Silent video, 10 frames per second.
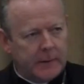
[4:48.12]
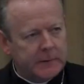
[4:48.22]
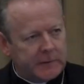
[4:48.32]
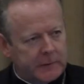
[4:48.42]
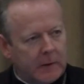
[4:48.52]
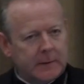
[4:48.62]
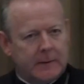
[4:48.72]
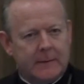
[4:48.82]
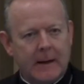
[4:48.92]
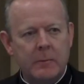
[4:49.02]

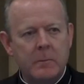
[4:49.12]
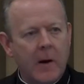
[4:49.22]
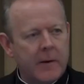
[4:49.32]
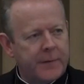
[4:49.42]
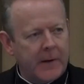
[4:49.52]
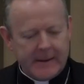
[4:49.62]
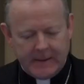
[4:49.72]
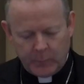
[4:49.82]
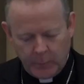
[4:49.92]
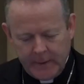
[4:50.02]
constructed and modified
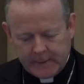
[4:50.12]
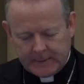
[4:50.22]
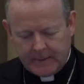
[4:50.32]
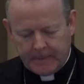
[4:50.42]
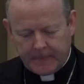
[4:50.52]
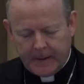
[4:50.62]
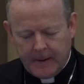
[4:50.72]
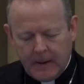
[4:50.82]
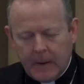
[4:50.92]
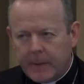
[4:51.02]
at will.
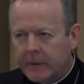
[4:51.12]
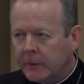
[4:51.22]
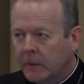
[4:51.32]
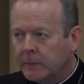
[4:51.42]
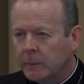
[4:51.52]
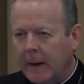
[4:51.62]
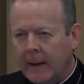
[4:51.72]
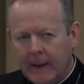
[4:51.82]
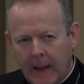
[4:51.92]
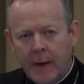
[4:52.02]
There's also
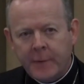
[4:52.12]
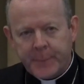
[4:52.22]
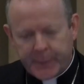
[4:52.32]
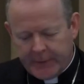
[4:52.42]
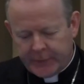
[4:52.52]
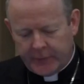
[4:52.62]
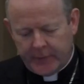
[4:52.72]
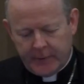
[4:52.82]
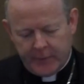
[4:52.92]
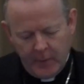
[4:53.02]
a lot of pressure
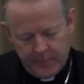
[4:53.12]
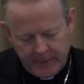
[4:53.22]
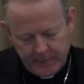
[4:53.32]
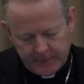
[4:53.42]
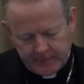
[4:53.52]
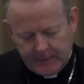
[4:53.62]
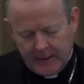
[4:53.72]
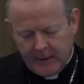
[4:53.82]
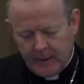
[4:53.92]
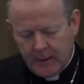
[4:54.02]
on young people
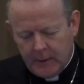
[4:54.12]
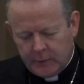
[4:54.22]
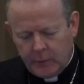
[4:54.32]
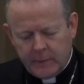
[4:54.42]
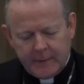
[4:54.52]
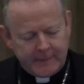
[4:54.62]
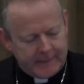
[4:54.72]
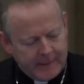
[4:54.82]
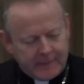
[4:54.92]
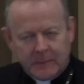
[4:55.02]
today to
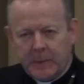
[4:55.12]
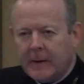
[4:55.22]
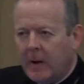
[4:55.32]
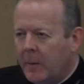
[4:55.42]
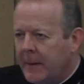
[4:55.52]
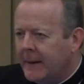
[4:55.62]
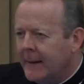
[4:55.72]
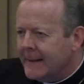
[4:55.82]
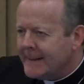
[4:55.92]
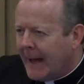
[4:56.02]
resist becoming
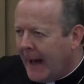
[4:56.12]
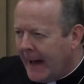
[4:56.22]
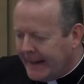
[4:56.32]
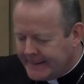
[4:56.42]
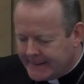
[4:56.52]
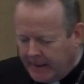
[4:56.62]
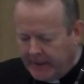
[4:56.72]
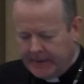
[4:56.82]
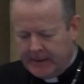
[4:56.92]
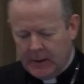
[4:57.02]
tied
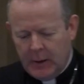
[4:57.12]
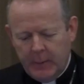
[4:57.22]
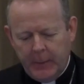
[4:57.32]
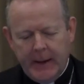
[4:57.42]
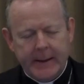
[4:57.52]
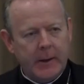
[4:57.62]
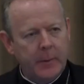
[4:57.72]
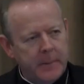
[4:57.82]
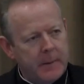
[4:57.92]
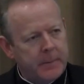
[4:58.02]
down by
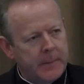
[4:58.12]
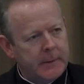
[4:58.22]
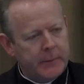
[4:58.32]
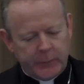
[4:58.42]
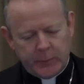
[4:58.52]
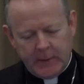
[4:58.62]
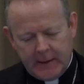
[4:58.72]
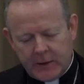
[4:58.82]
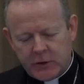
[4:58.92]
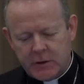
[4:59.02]
commitments,
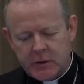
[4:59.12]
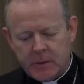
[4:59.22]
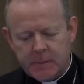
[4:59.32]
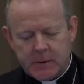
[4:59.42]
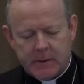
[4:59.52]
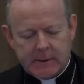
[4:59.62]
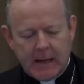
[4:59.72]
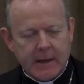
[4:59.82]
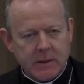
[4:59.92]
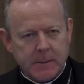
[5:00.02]
relationships, or
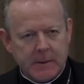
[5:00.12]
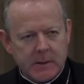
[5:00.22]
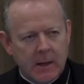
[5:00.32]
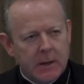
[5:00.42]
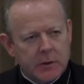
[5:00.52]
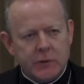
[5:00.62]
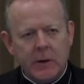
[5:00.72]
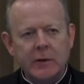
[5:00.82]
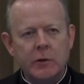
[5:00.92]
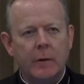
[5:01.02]
attachments, to
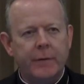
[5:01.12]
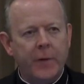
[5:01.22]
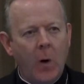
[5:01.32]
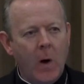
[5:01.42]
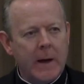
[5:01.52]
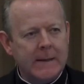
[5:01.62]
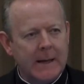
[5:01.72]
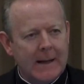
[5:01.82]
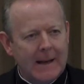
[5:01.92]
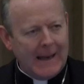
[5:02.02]
try to avoid
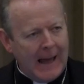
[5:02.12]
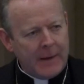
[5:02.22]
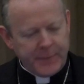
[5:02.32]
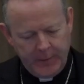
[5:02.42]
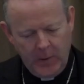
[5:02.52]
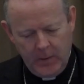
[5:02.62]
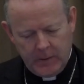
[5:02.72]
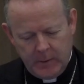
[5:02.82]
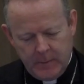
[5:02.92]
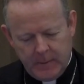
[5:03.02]

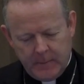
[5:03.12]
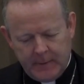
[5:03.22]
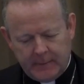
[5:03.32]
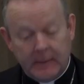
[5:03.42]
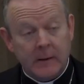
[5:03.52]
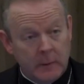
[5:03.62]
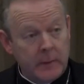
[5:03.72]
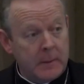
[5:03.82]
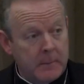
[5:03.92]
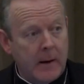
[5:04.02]
lifelong commitments,
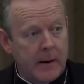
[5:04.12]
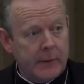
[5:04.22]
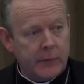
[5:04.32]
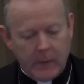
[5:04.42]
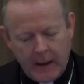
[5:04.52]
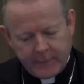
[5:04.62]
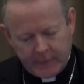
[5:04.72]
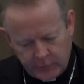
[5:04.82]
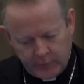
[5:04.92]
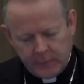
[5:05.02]
including marriage or
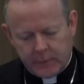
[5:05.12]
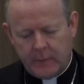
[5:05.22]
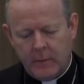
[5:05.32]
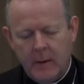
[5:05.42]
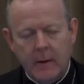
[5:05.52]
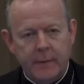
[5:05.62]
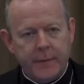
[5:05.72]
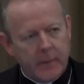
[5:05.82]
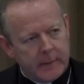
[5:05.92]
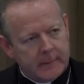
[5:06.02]
having children,
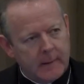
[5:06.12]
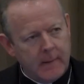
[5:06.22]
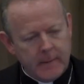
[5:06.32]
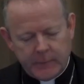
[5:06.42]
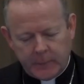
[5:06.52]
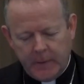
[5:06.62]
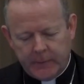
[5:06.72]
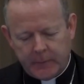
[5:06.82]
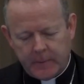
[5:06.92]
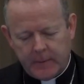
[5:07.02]
for as long as
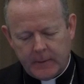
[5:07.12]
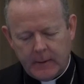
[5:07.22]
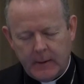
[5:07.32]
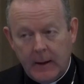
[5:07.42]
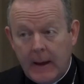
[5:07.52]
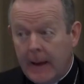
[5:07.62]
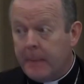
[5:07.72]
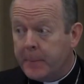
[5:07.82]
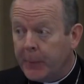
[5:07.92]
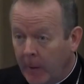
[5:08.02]
possible.
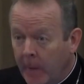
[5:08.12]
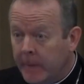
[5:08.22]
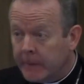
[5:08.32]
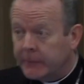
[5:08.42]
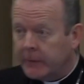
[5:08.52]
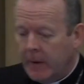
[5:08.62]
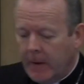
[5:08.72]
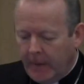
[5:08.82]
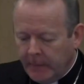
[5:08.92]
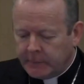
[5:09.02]
Employers
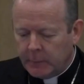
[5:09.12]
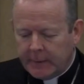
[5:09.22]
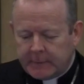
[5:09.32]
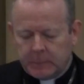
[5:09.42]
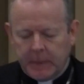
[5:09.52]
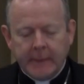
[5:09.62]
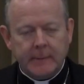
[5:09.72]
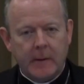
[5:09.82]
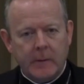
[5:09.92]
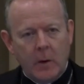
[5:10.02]
also
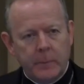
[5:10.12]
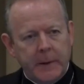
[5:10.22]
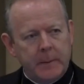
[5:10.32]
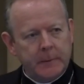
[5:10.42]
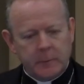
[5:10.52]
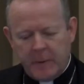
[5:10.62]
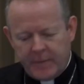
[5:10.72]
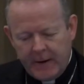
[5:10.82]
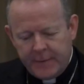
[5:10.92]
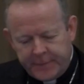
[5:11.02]
expect our young people to be
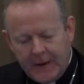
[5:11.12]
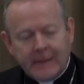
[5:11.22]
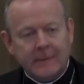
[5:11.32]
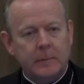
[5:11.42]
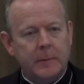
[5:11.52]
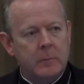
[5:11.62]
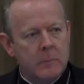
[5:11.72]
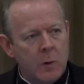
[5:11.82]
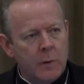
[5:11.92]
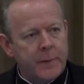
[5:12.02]
very flexible,
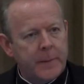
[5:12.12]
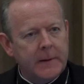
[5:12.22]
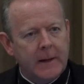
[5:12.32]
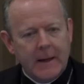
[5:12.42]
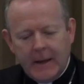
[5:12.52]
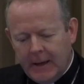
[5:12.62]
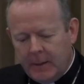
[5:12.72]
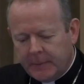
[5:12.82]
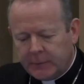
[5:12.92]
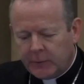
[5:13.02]
movable,
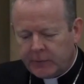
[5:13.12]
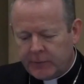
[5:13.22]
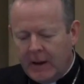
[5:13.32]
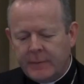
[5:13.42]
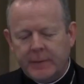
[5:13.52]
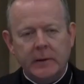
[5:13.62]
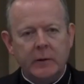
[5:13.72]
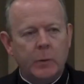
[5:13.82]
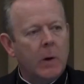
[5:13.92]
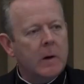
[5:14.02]
able to travel
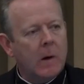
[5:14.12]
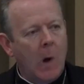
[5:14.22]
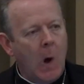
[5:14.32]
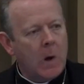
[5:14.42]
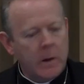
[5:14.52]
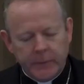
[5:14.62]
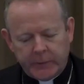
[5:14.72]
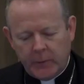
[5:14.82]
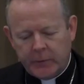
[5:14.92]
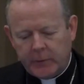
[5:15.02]
and work long on
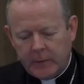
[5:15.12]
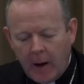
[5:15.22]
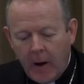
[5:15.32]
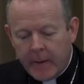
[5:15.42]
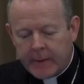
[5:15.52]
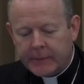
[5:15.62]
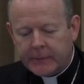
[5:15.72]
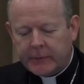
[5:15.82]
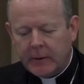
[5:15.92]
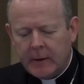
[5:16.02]
social
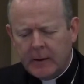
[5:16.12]
hours.